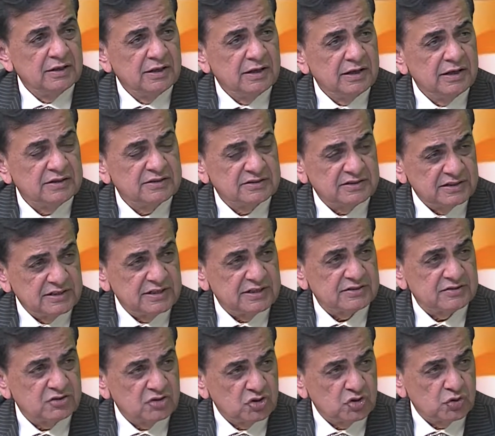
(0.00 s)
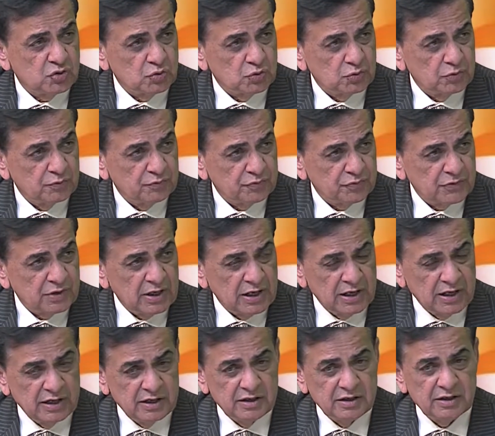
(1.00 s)
a serious issue,
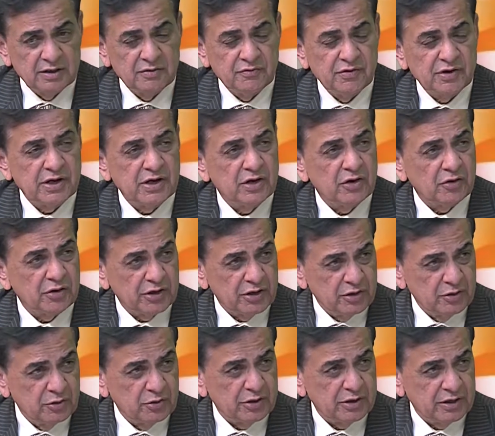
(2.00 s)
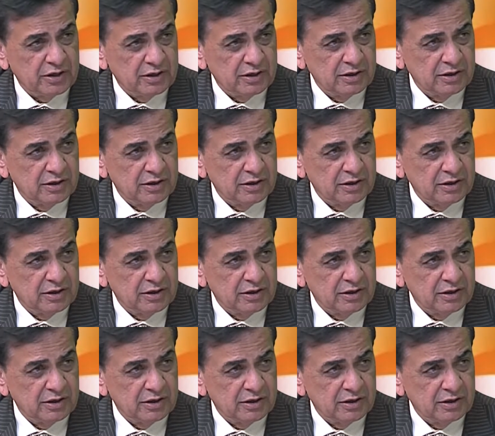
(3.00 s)
and we cannot ignore it.